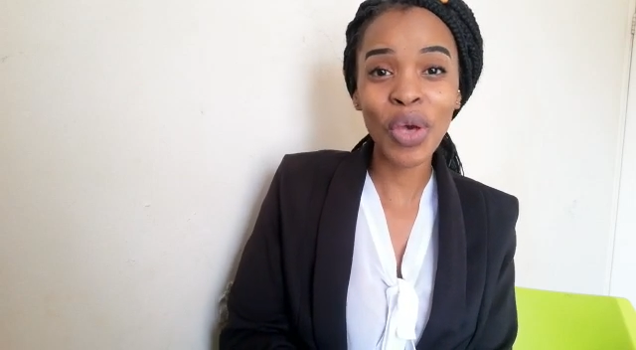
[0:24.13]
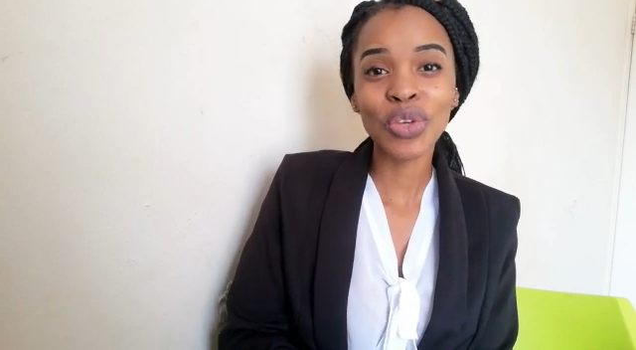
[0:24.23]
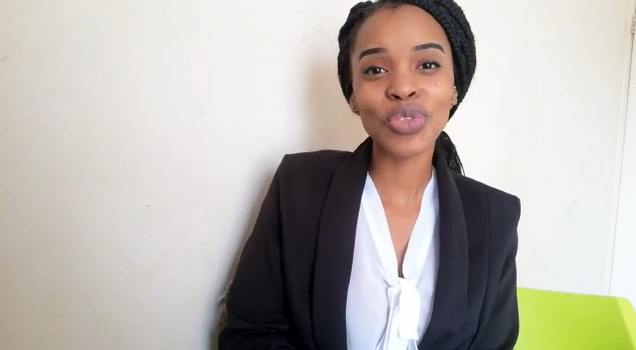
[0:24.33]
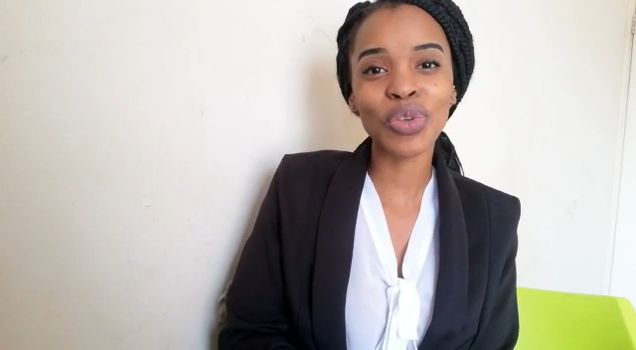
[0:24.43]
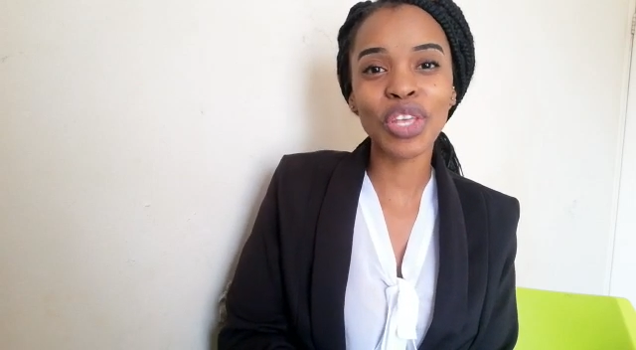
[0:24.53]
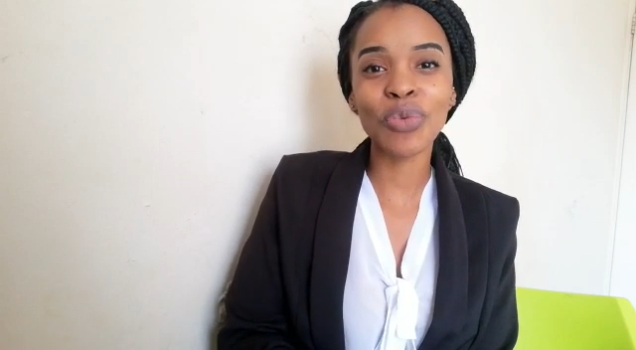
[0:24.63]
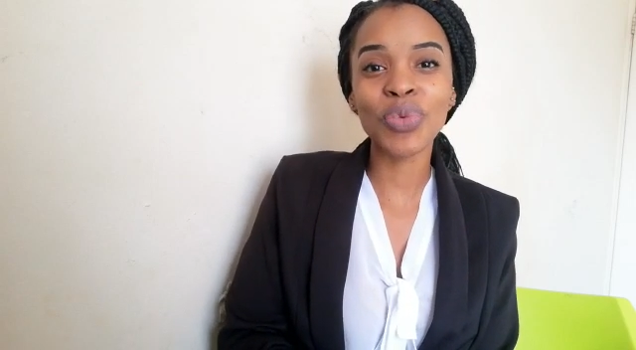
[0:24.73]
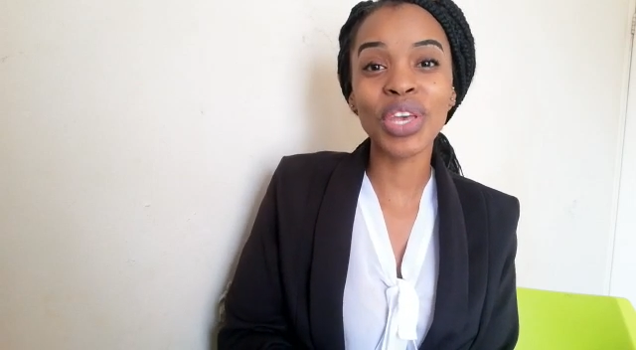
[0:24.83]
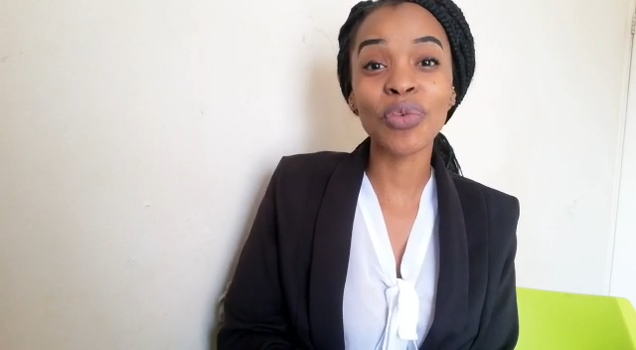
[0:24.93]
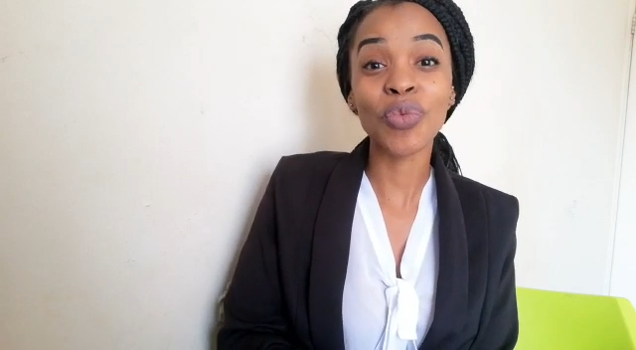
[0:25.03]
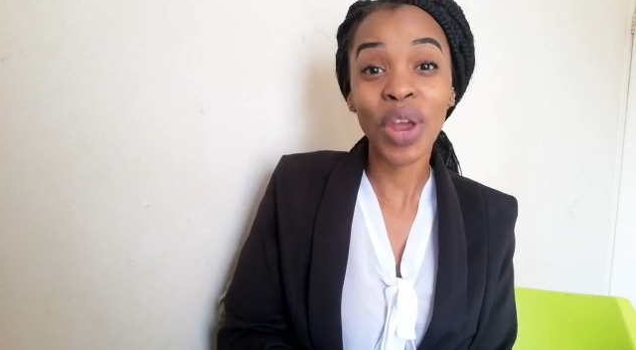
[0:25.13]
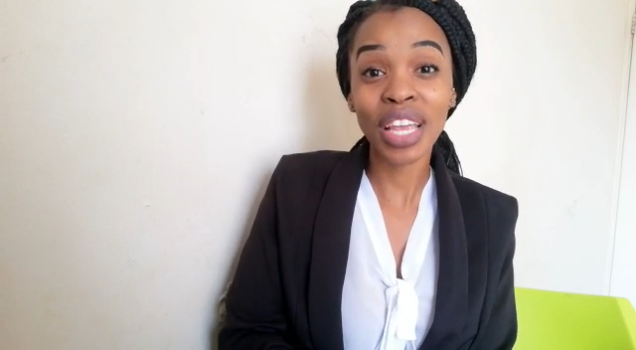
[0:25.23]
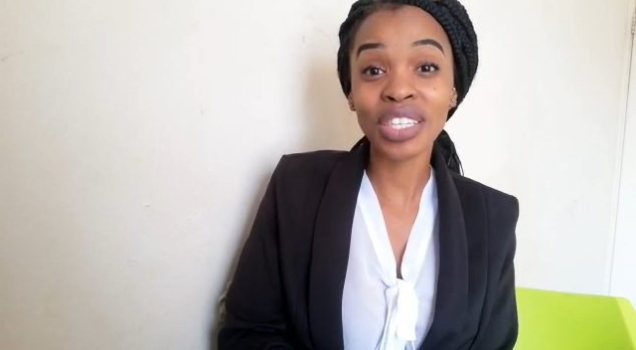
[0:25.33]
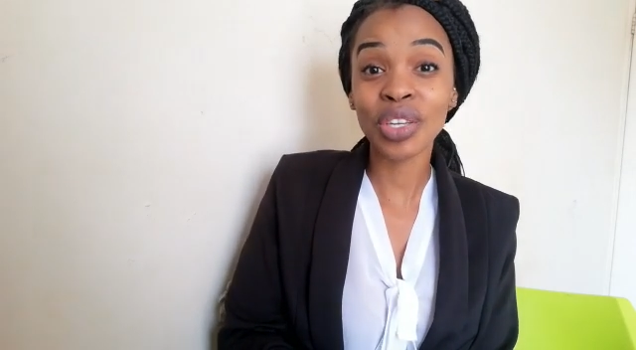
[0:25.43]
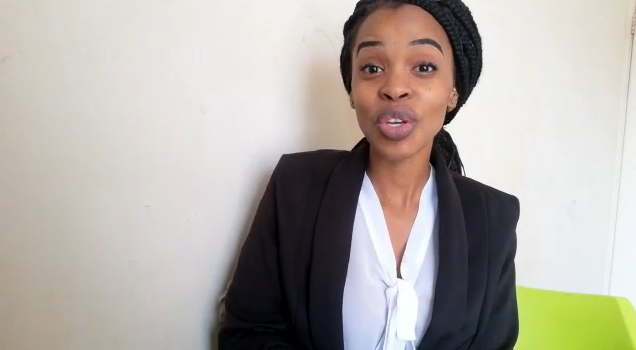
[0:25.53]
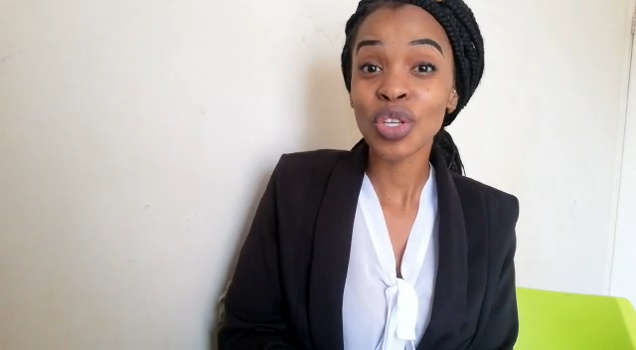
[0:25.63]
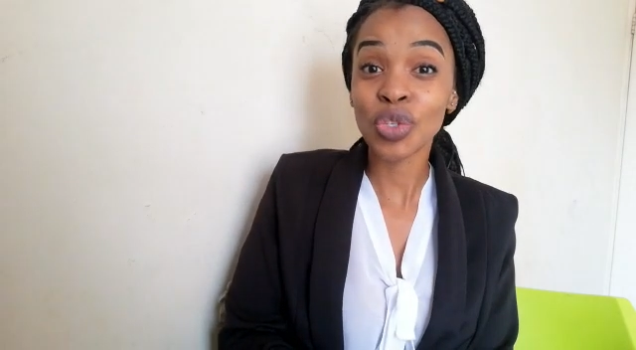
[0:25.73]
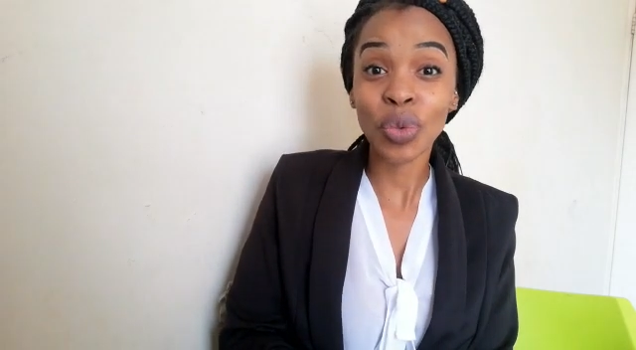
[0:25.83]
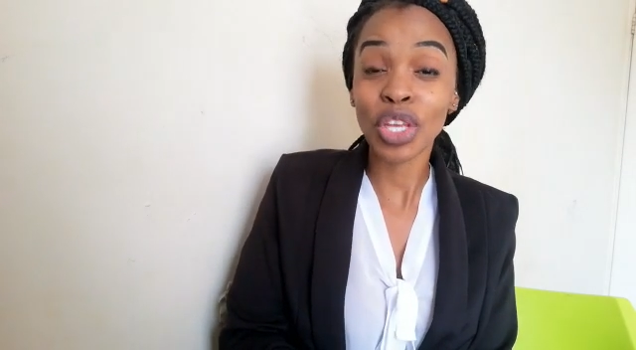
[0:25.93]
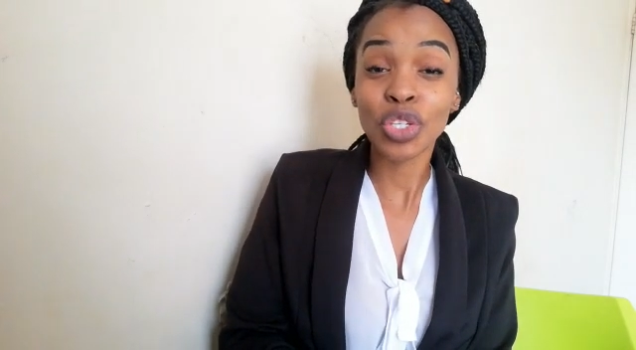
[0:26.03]
so that we arrange
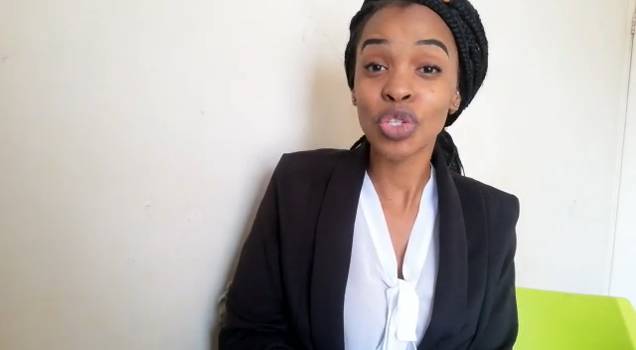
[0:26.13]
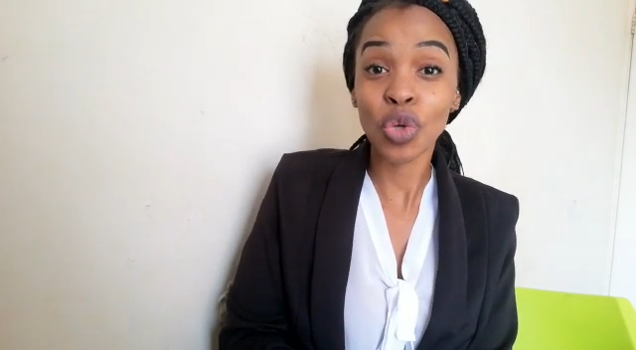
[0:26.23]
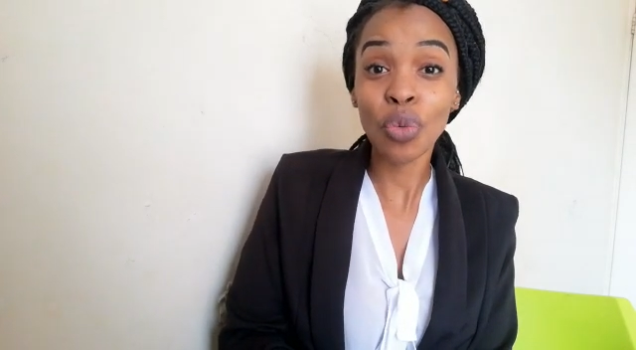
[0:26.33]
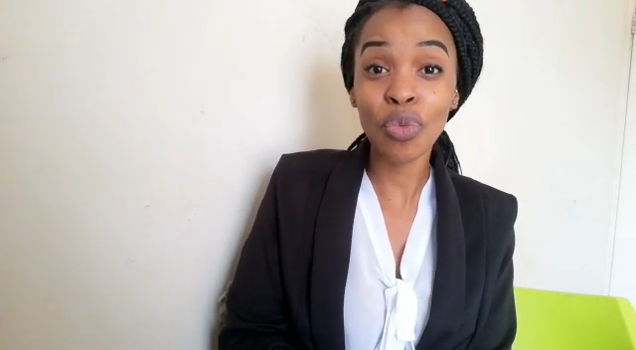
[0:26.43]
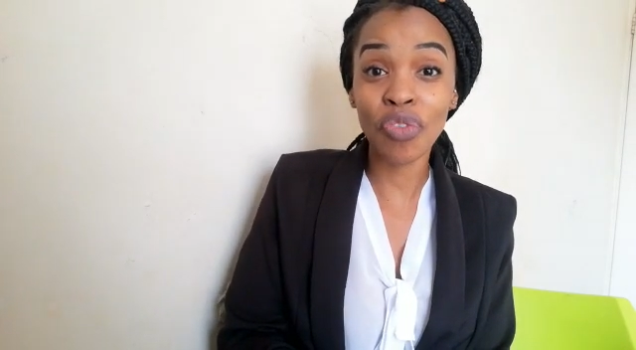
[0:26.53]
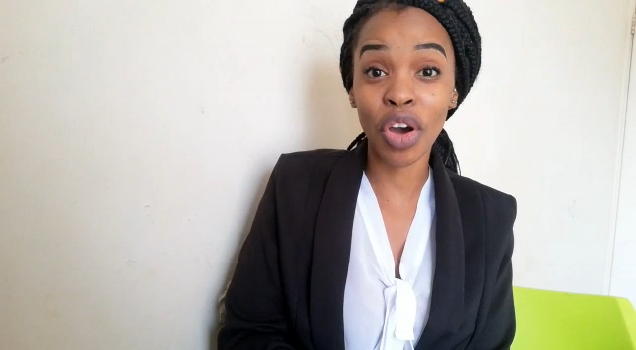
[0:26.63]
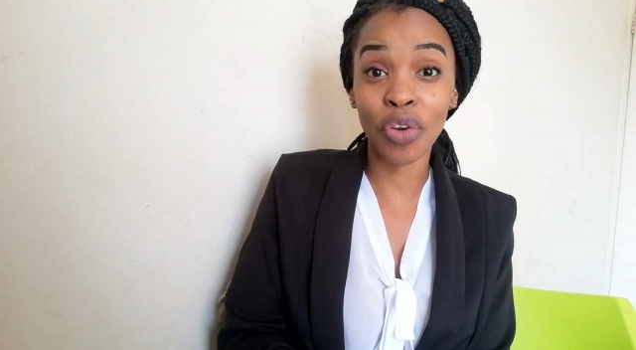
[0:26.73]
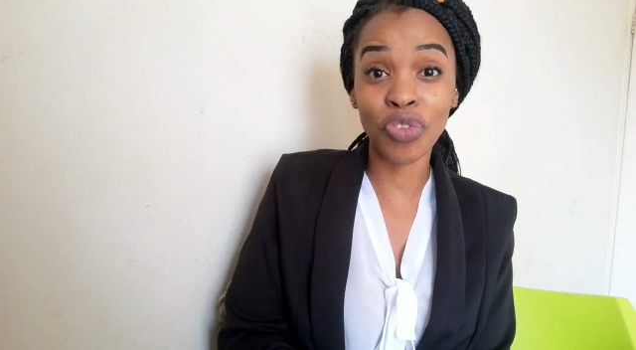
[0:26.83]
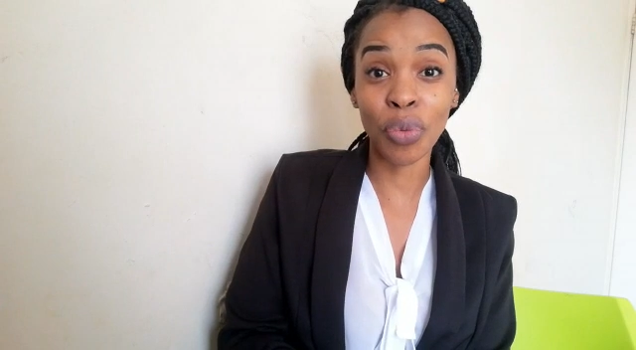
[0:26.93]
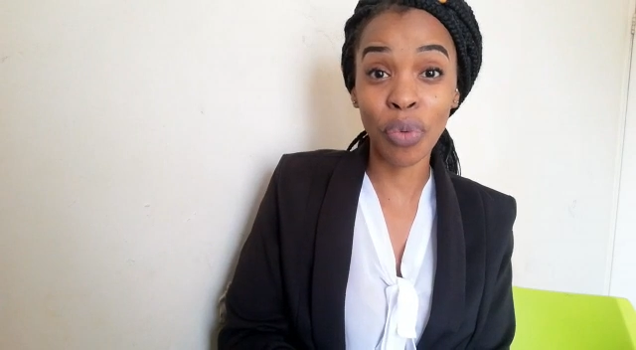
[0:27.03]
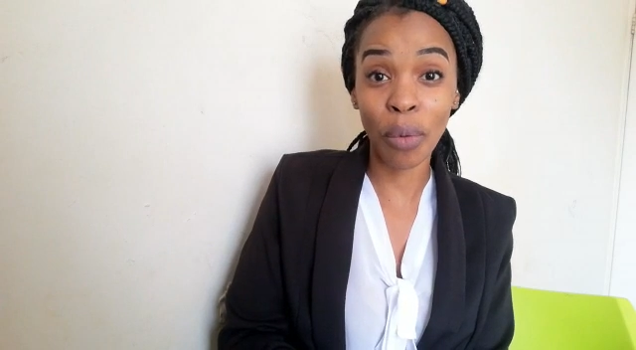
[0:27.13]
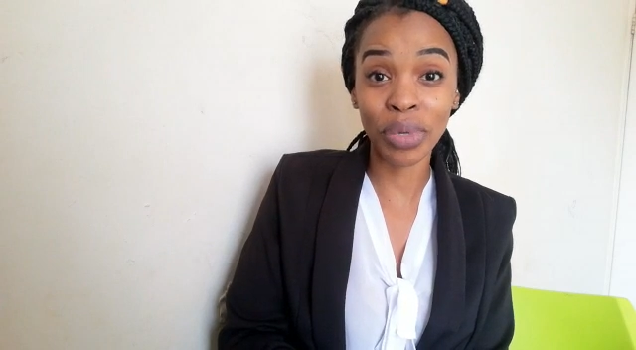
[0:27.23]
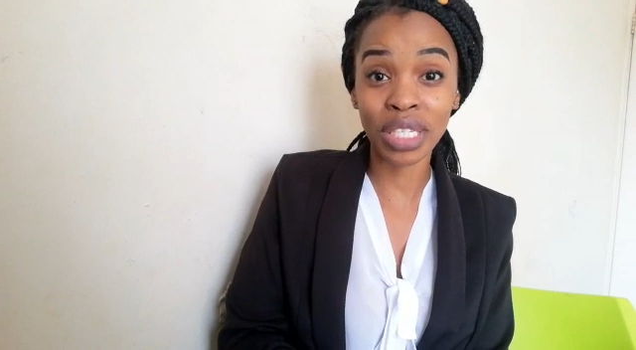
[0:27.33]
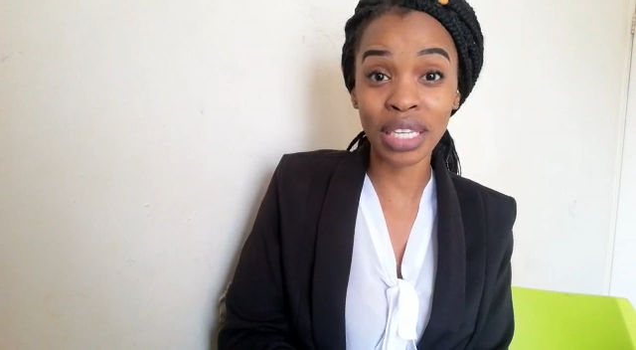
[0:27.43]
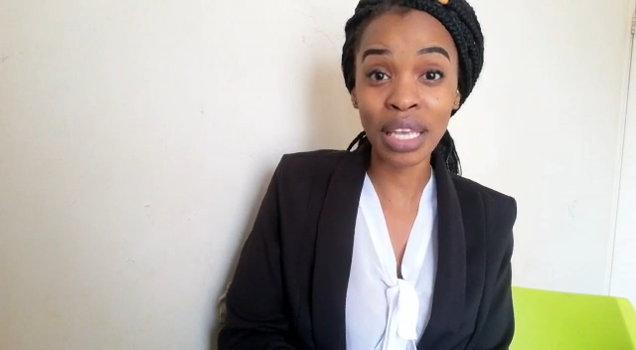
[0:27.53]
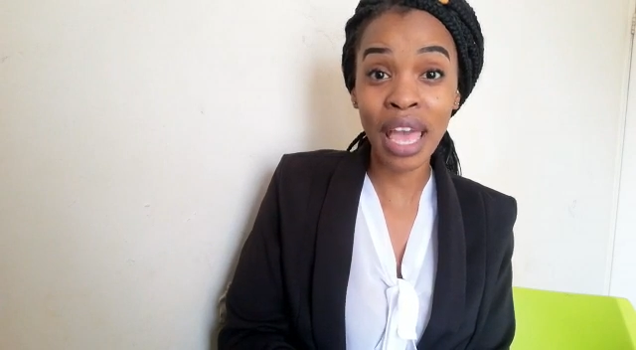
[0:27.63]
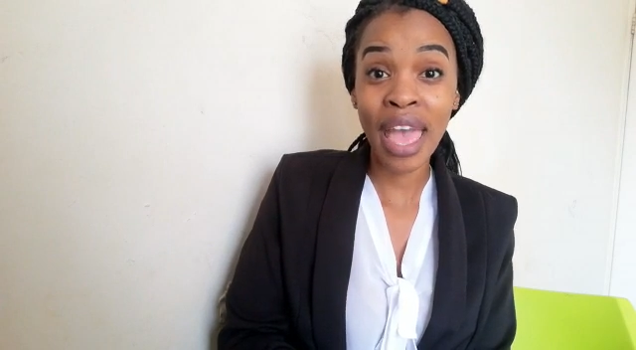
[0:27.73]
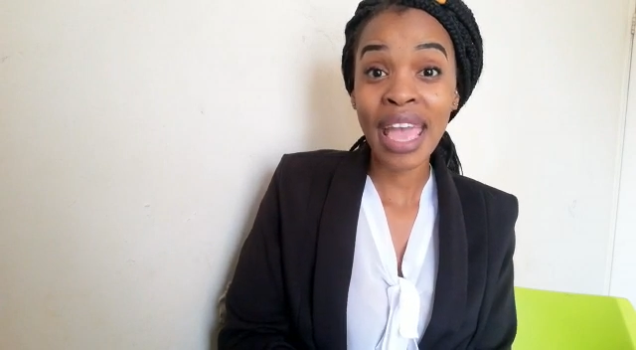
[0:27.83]
so that you don't move out of your property.